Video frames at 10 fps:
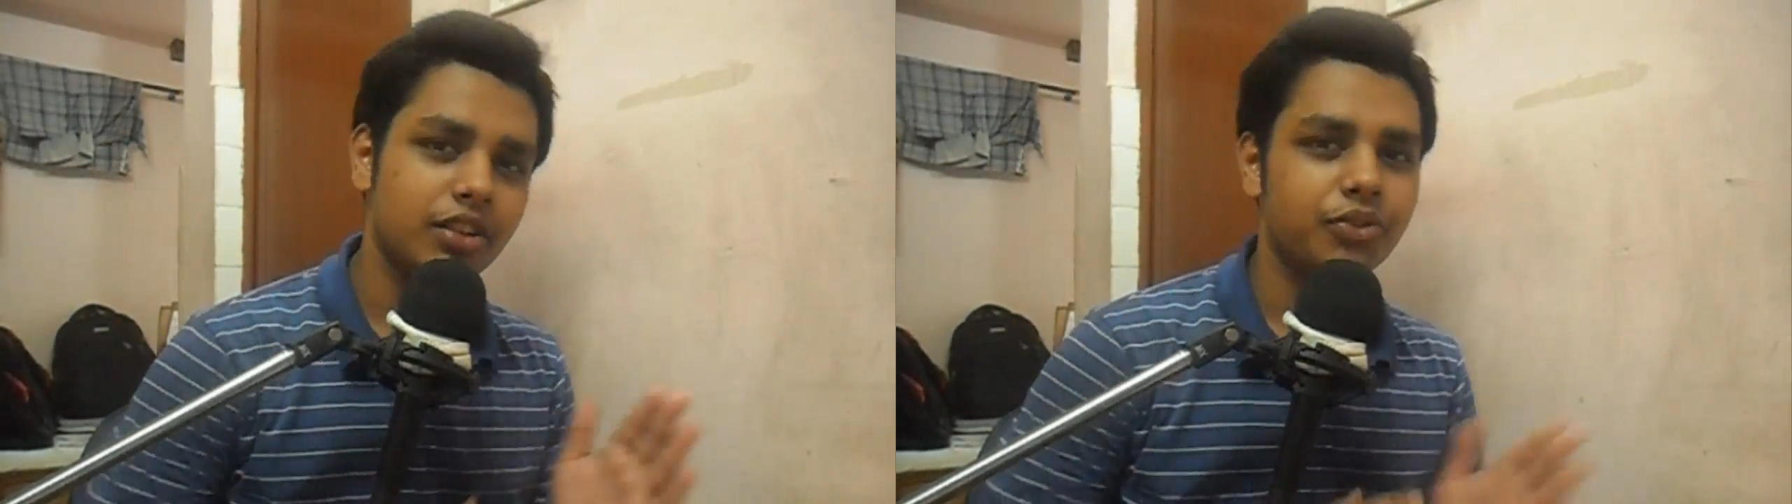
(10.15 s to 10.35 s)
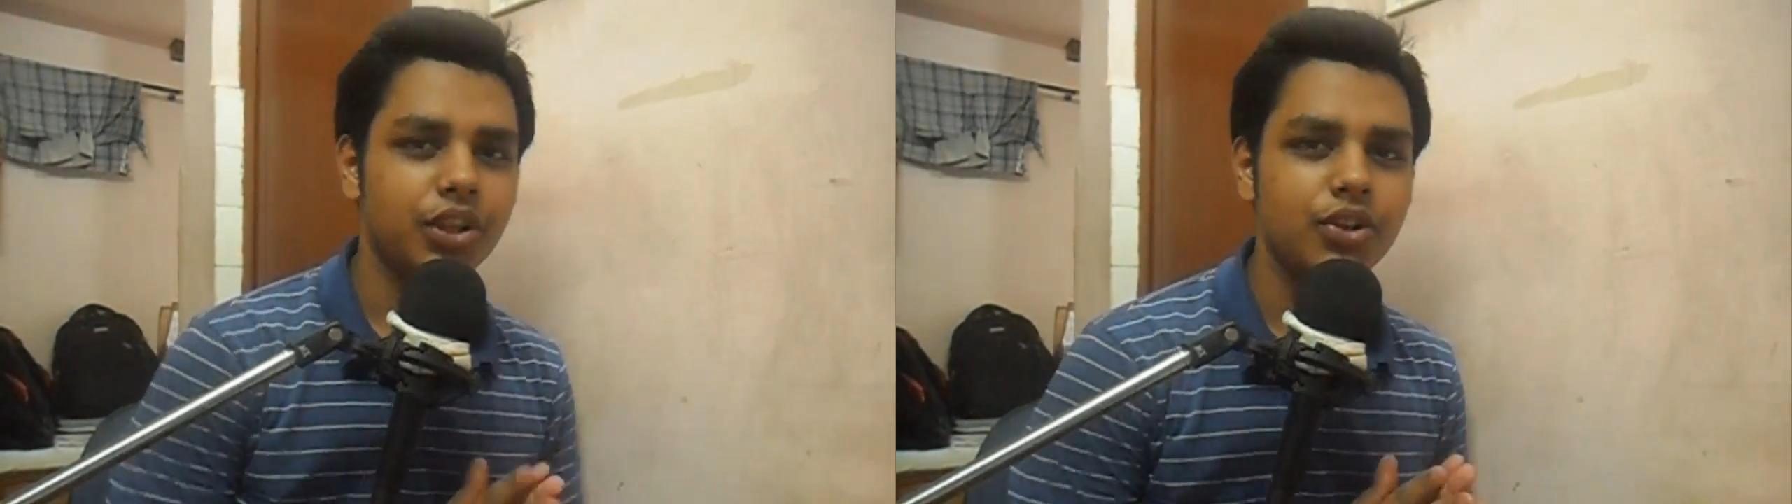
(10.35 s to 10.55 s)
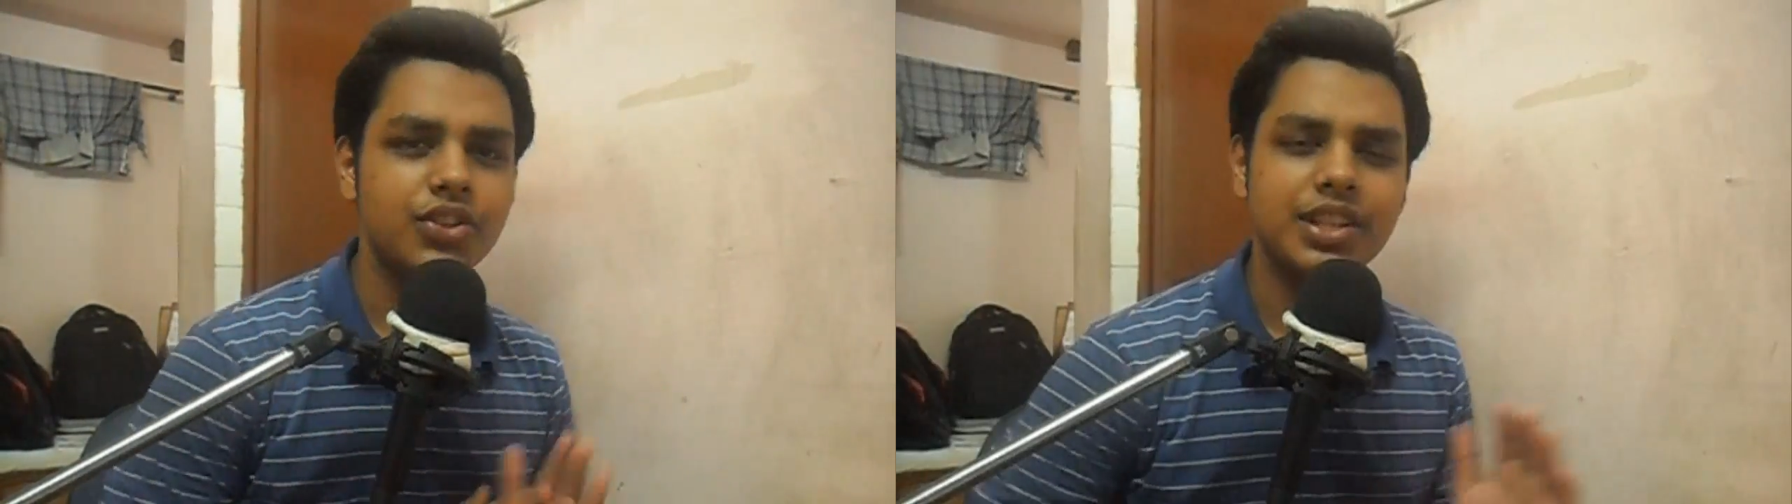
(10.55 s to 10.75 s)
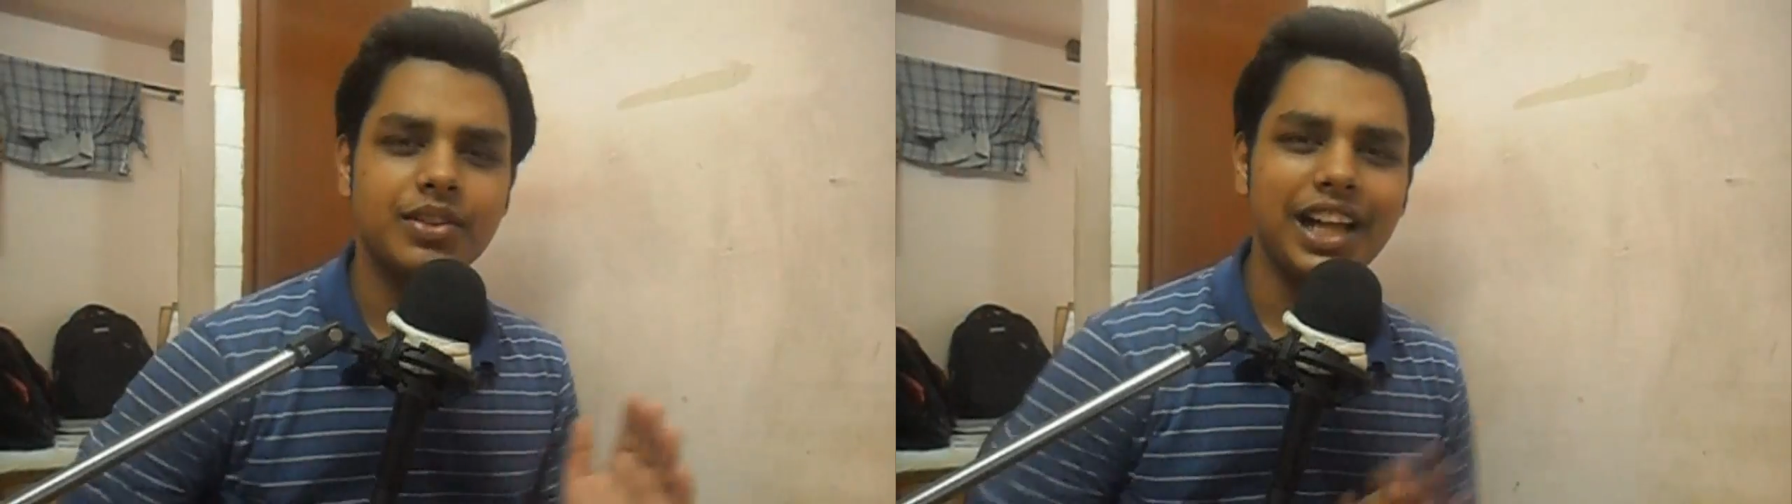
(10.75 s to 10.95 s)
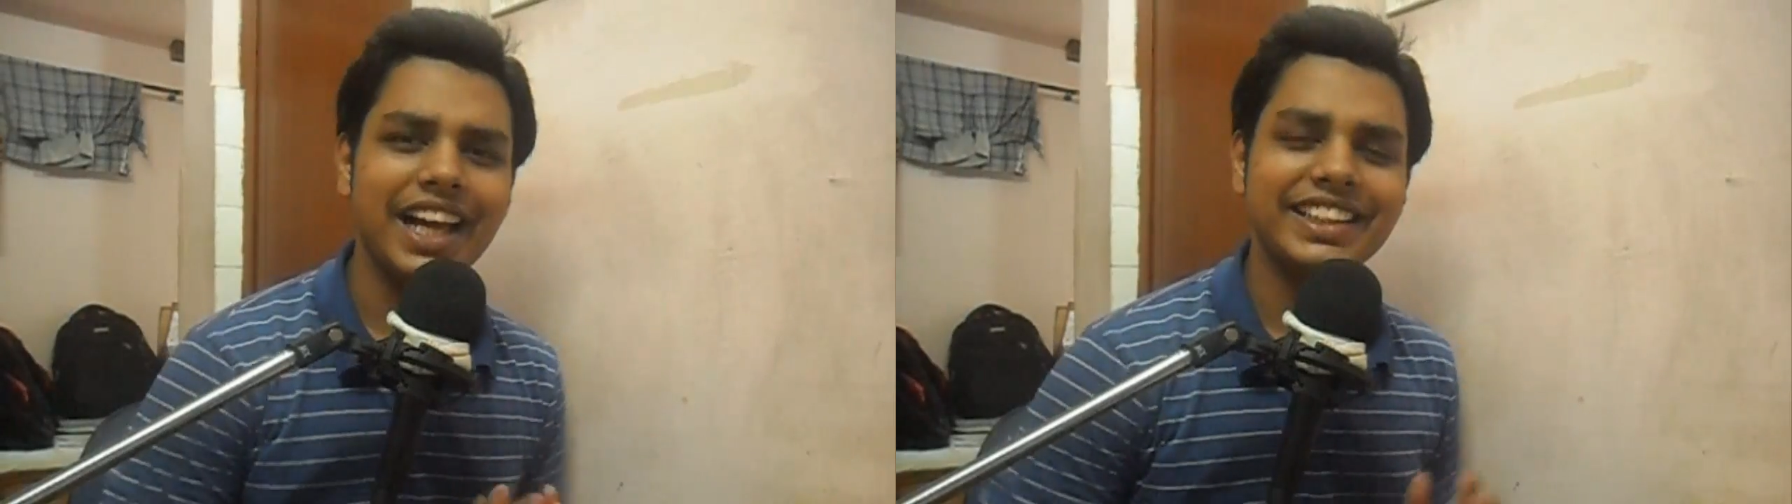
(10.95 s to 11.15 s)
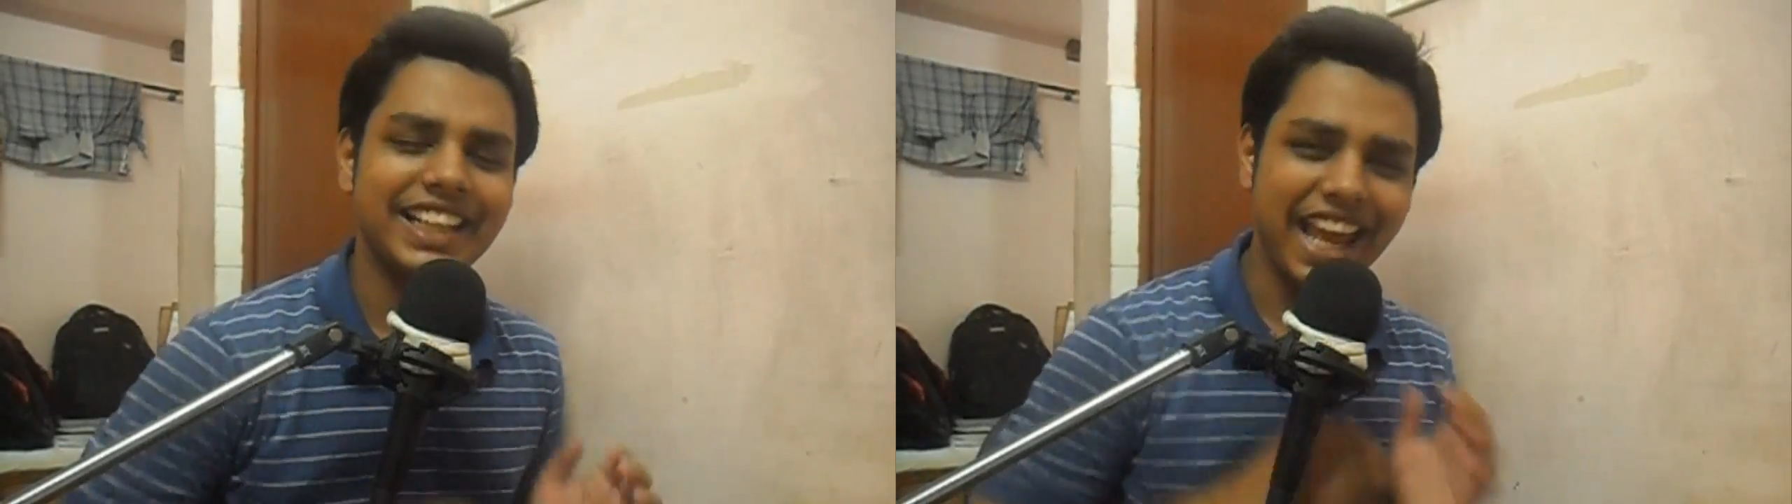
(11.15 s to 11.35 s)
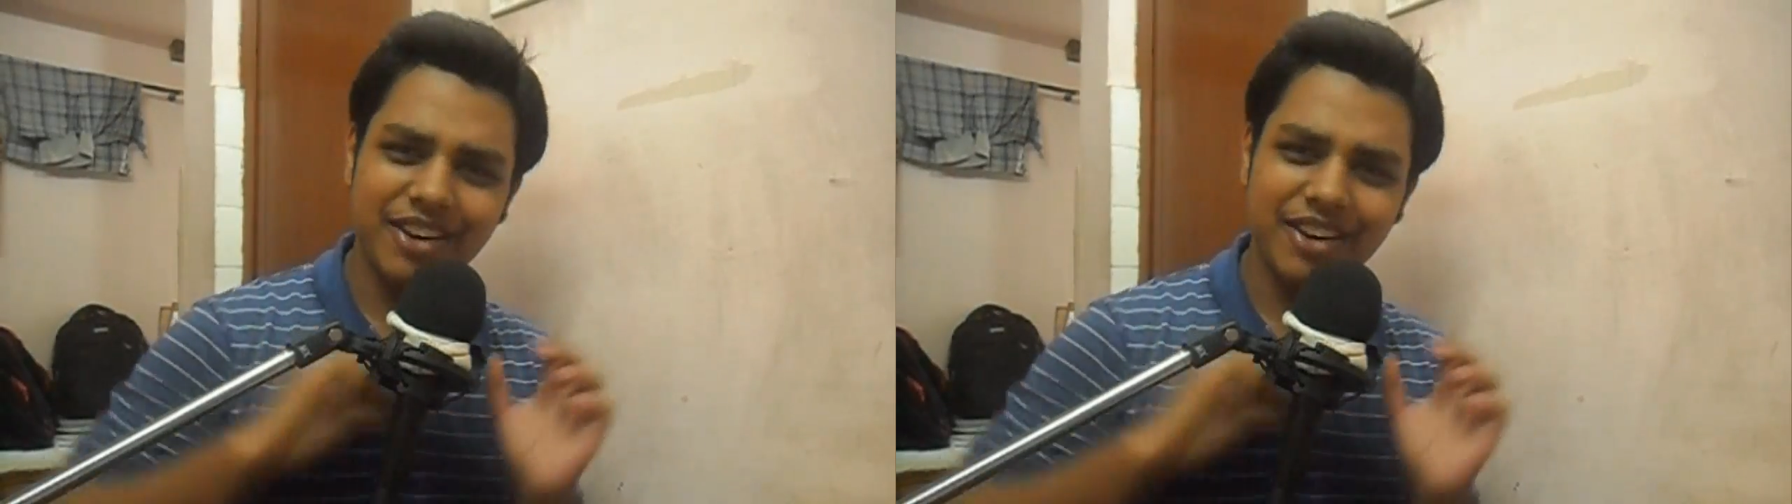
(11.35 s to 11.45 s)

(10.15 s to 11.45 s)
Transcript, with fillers: the views, the likes and